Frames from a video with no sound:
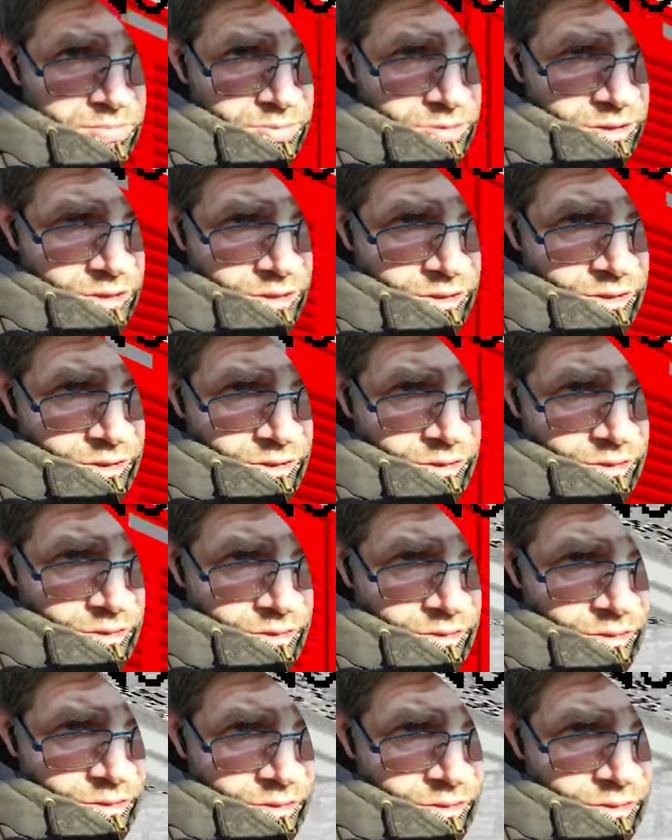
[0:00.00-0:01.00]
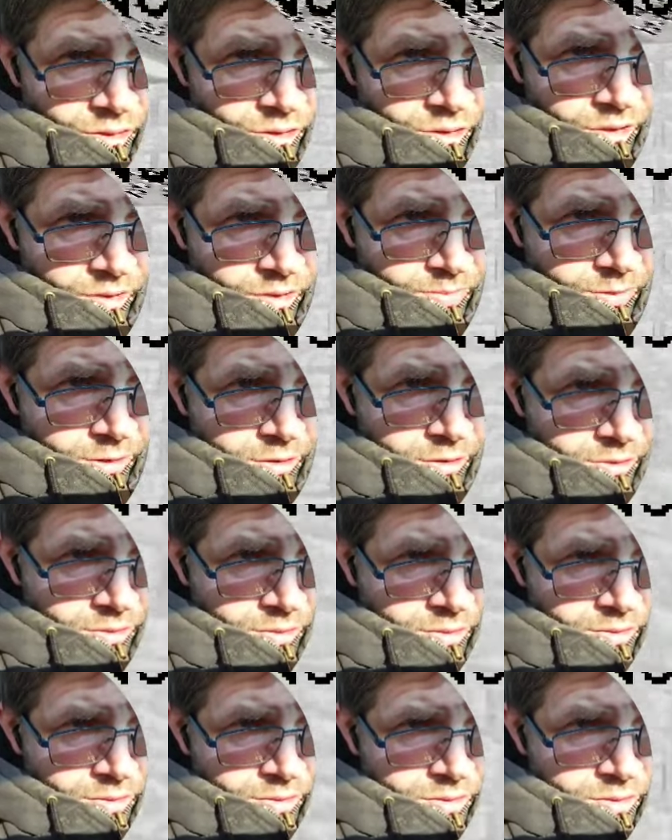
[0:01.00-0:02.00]
Man, I'm going to
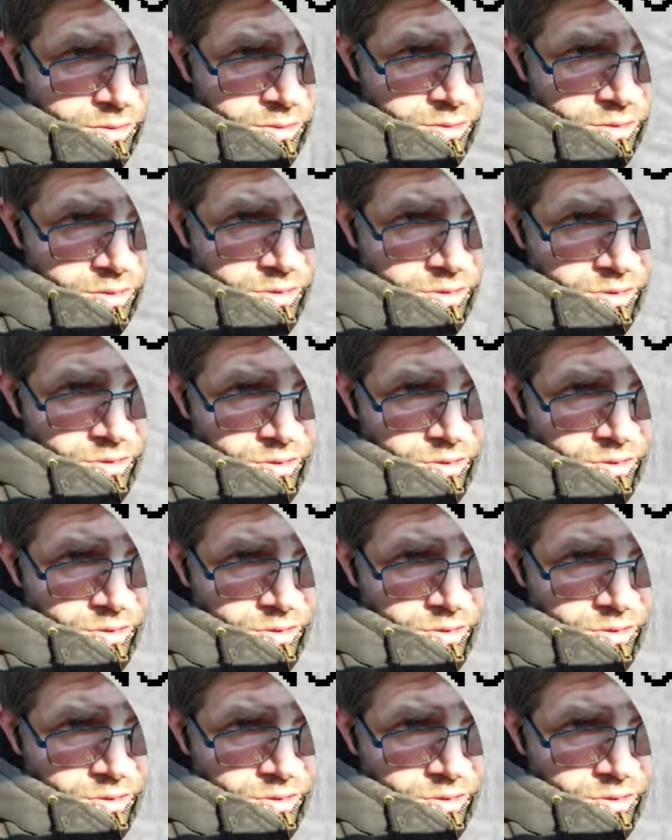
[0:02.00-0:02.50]
lose.